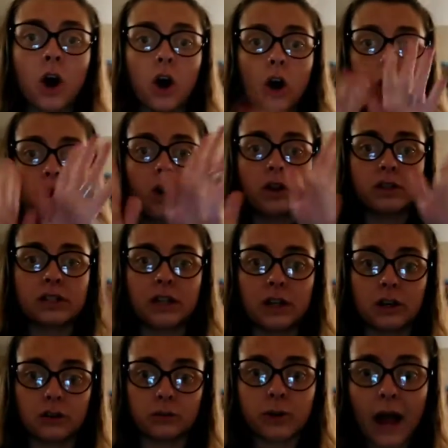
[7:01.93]
all
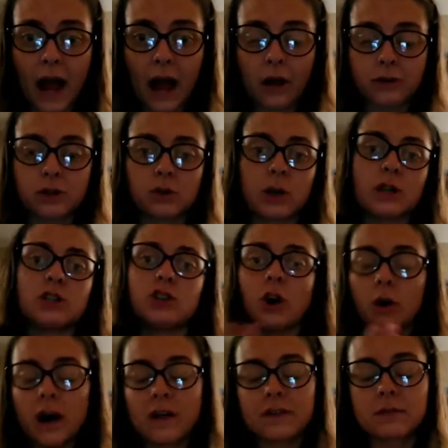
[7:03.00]
year round. So I
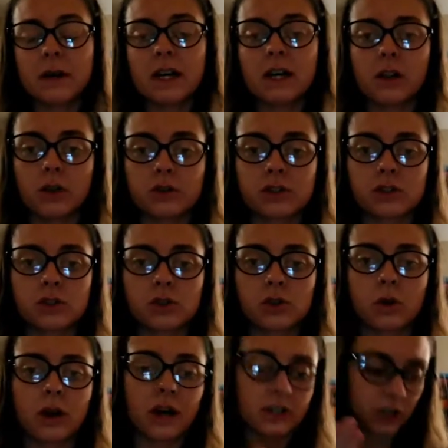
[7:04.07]
don't have as many clothes in
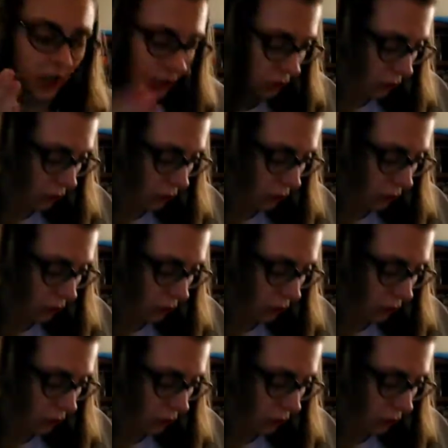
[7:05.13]
storage. I